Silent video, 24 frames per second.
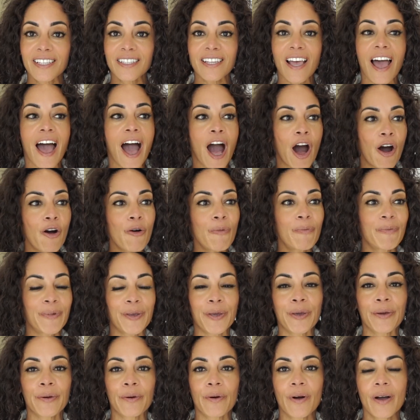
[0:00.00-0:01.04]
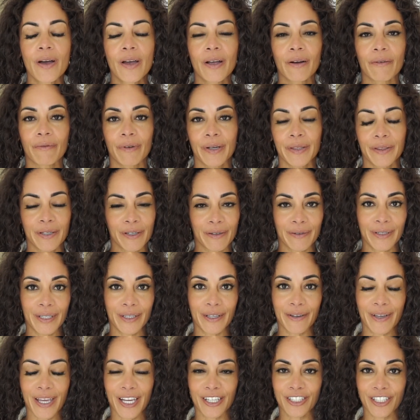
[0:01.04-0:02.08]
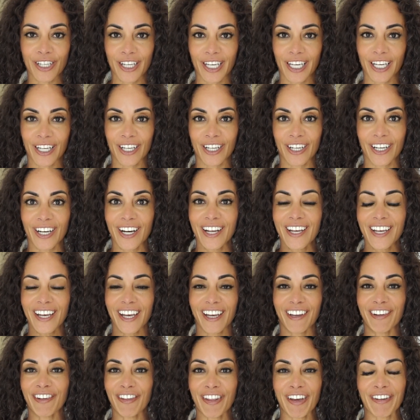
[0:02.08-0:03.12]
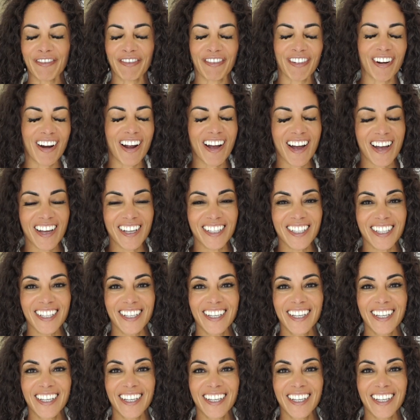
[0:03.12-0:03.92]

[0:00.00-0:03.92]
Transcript: to help you with your relocation here. I know that for us,